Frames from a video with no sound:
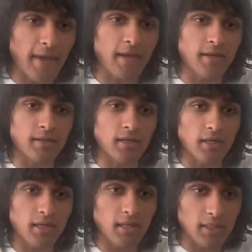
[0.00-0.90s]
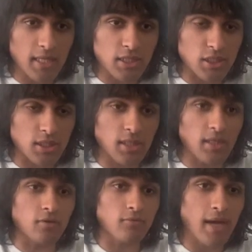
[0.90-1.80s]
and a collection,
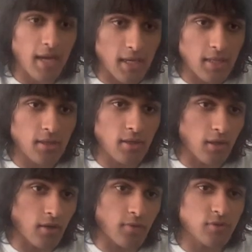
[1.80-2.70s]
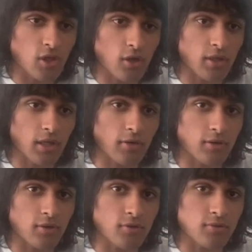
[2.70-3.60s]
an array of char
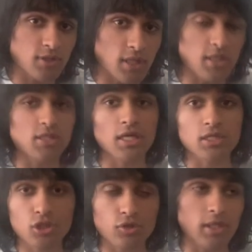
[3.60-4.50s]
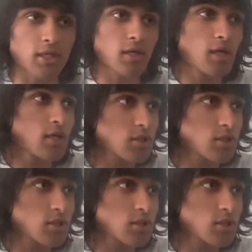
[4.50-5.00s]
characters, is a string.